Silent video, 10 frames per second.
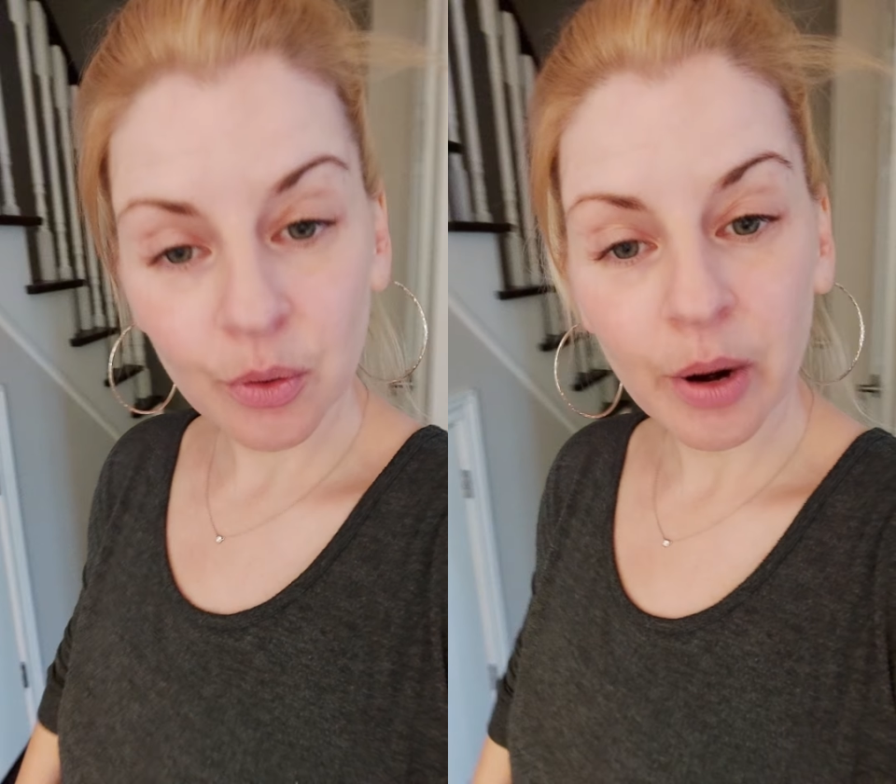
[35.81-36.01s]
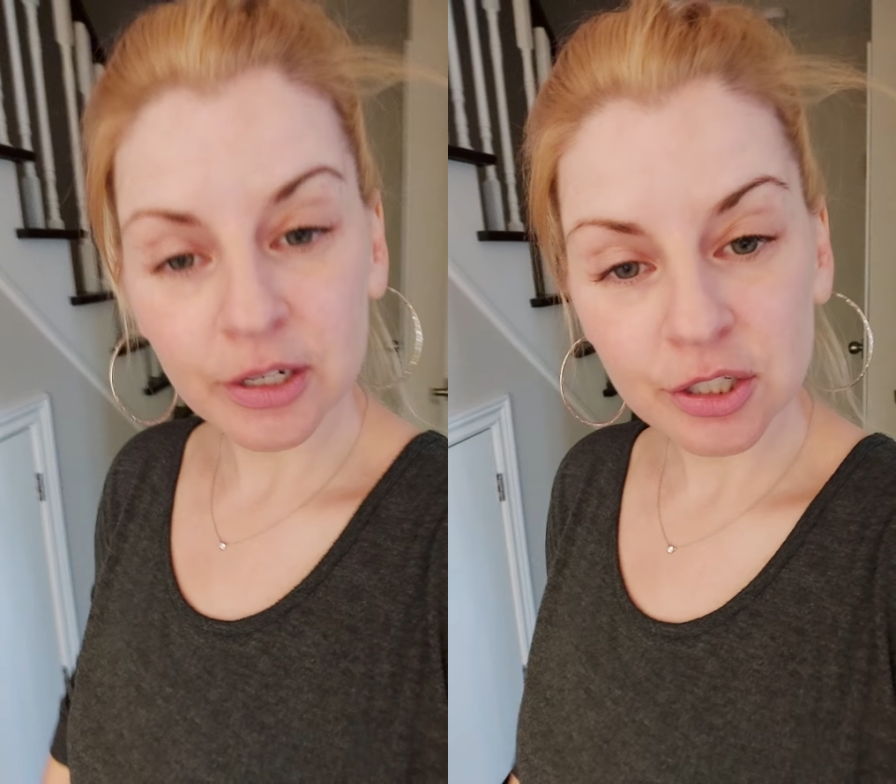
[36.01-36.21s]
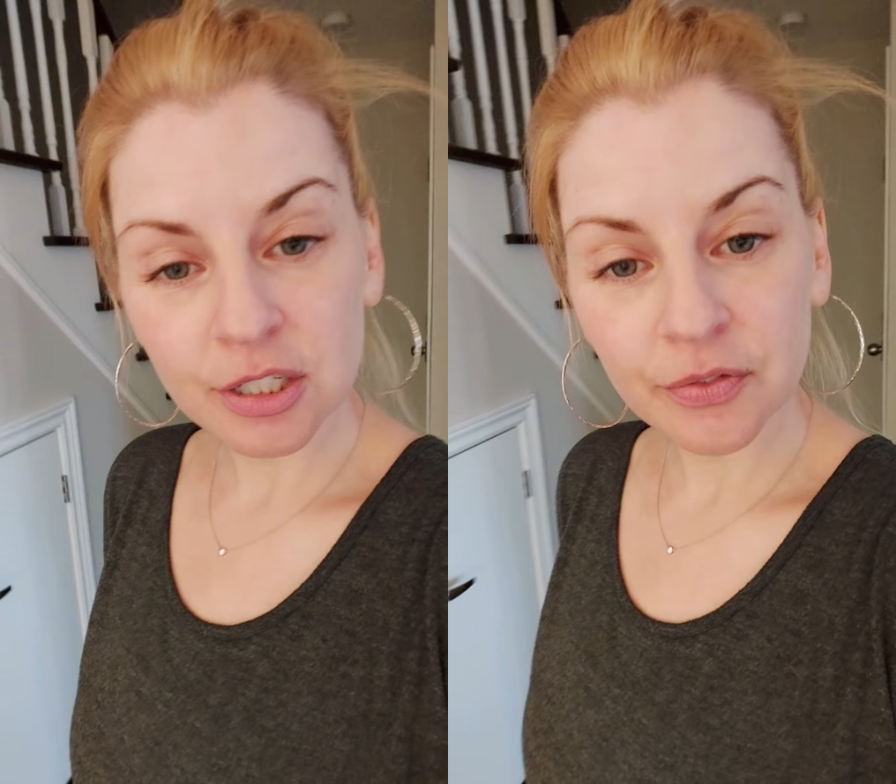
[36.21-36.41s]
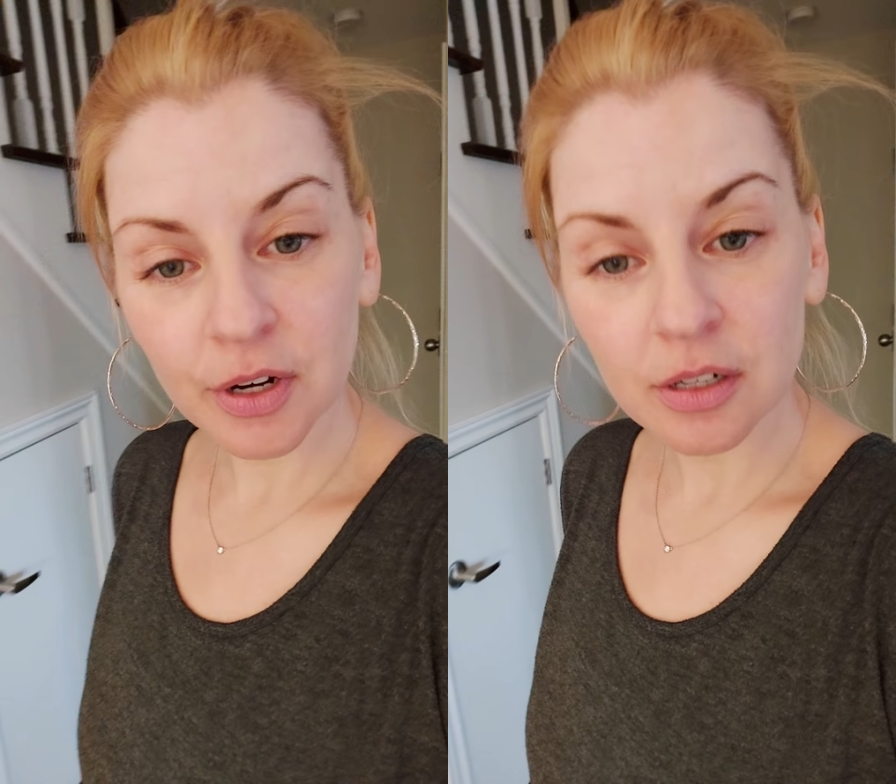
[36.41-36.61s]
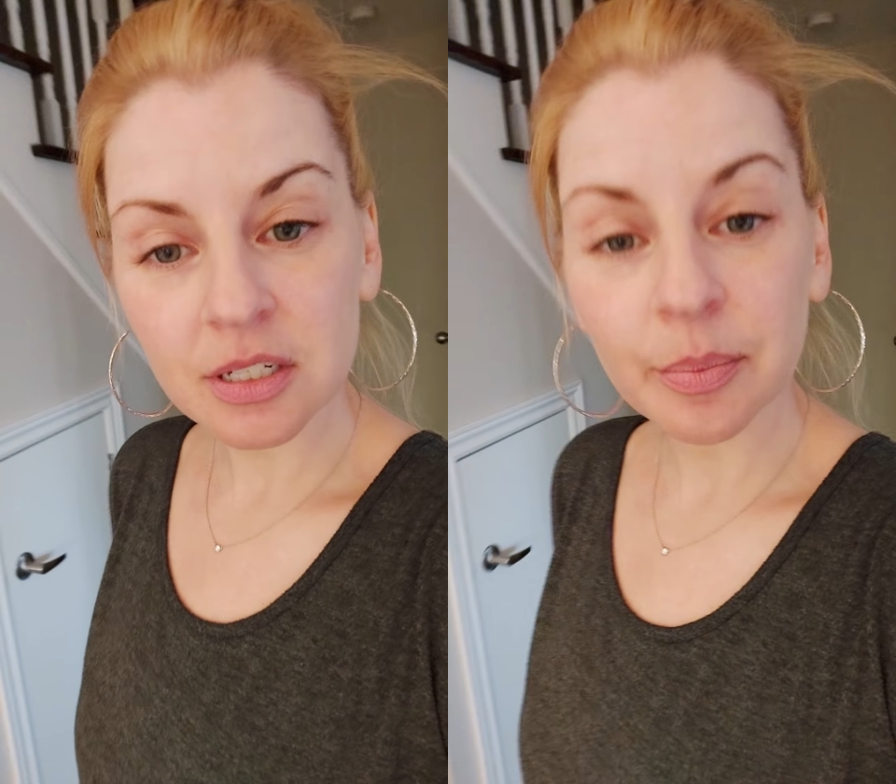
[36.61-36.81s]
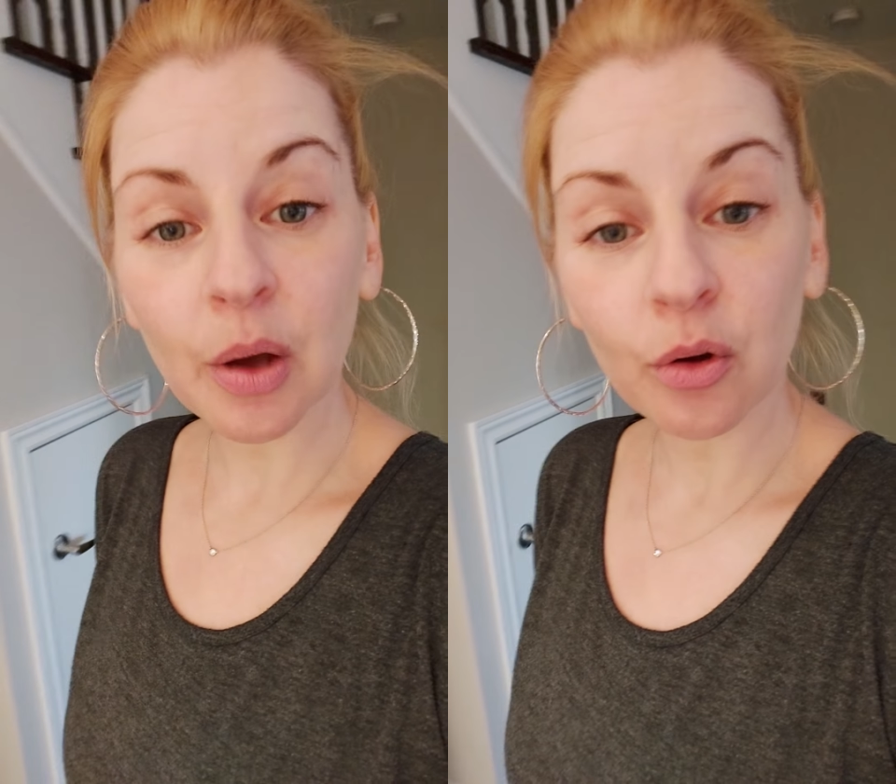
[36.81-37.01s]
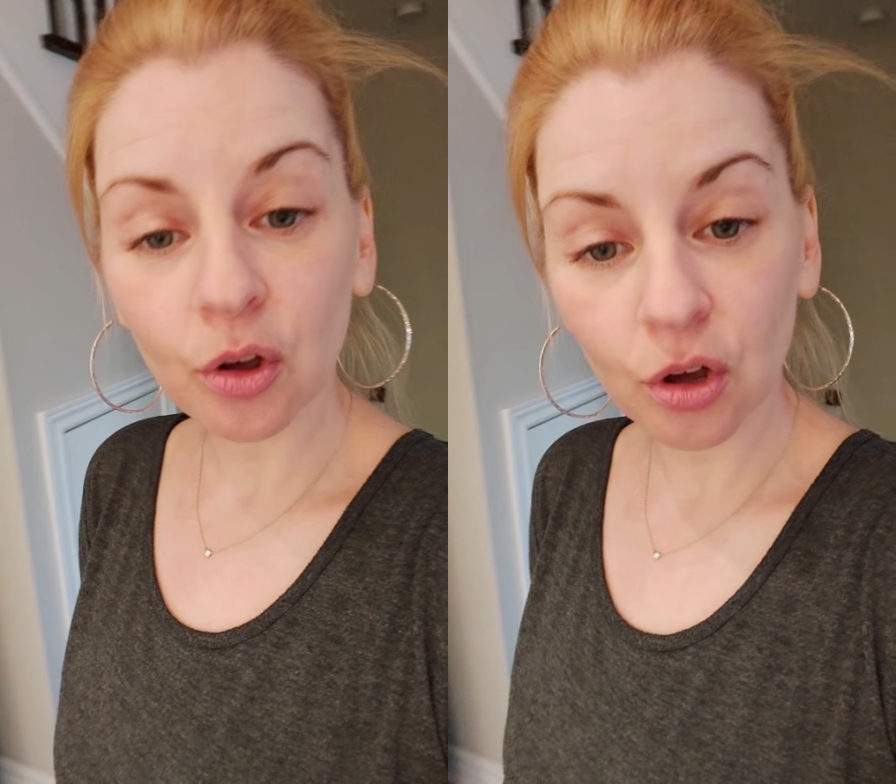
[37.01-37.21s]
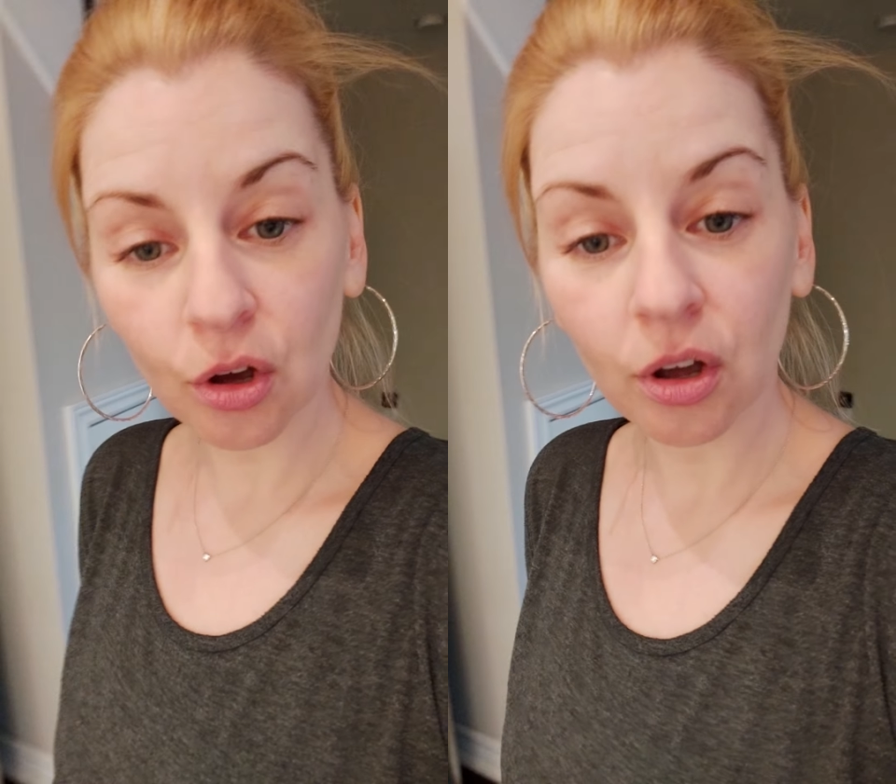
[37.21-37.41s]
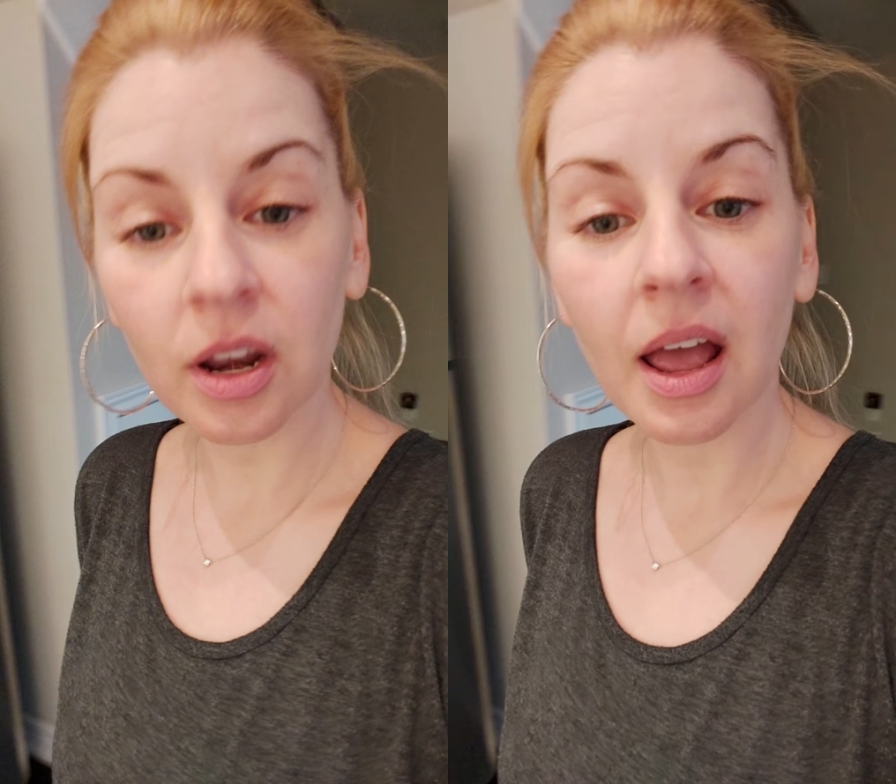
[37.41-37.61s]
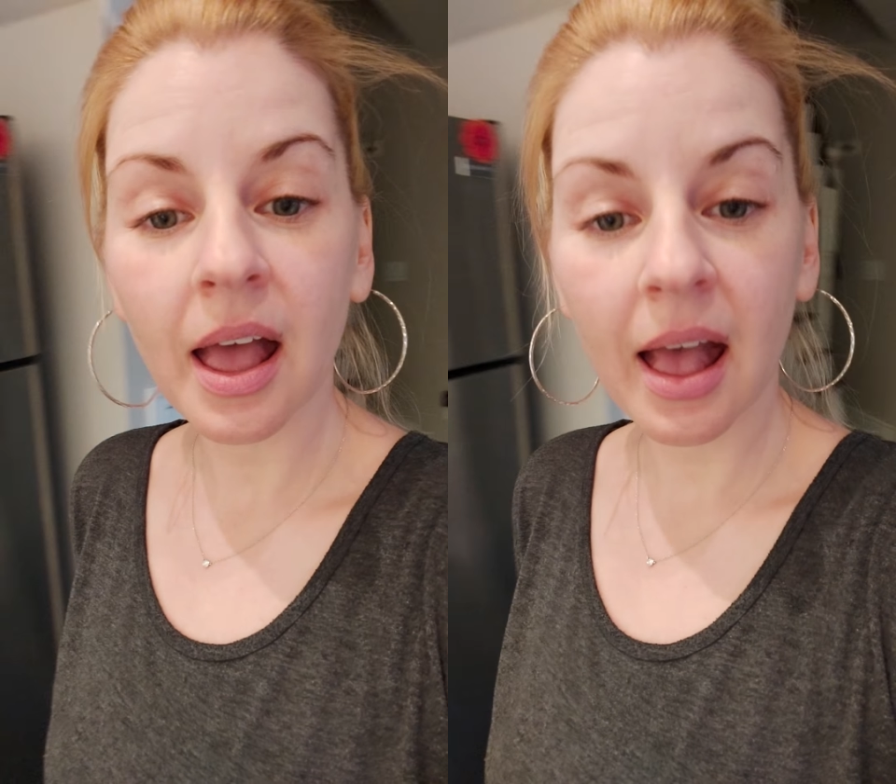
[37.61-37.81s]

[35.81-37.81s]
questions first about good